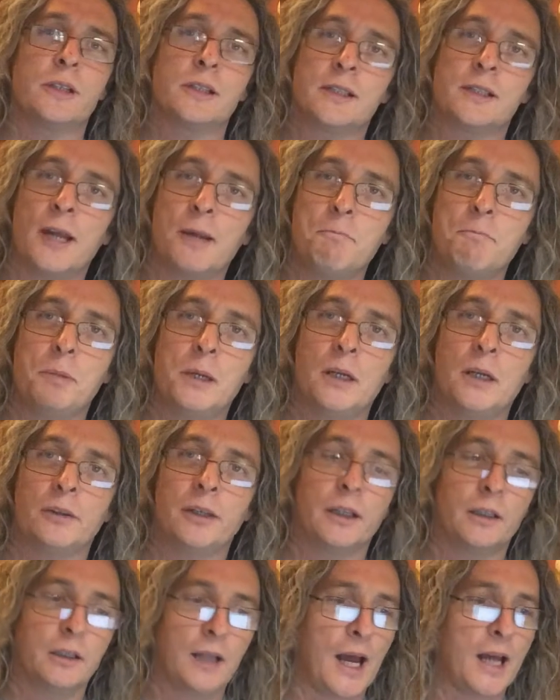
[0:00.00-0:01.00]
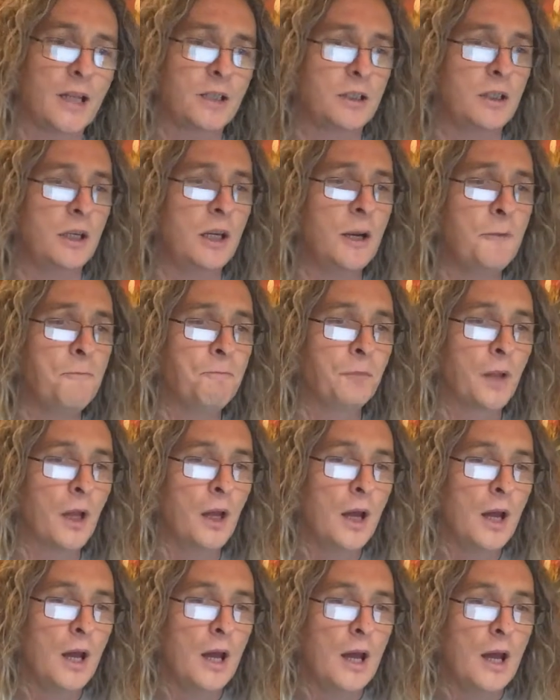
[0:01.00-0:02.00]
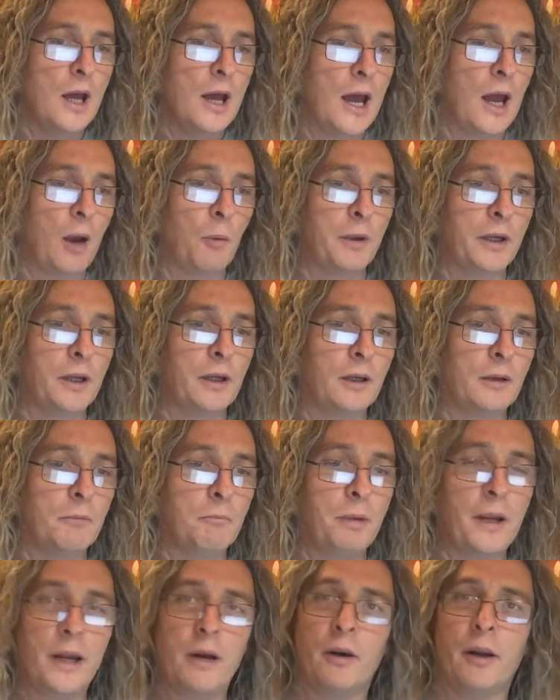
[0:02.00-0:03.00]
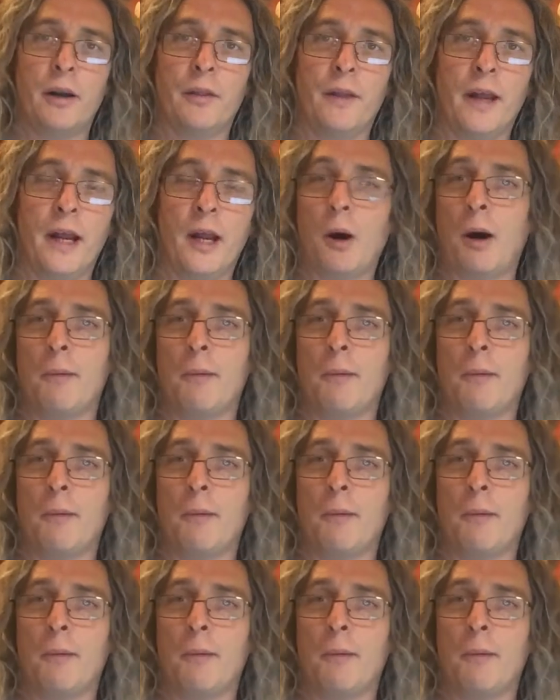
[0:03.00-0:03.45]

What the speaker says: same period last year, and we can compare it there.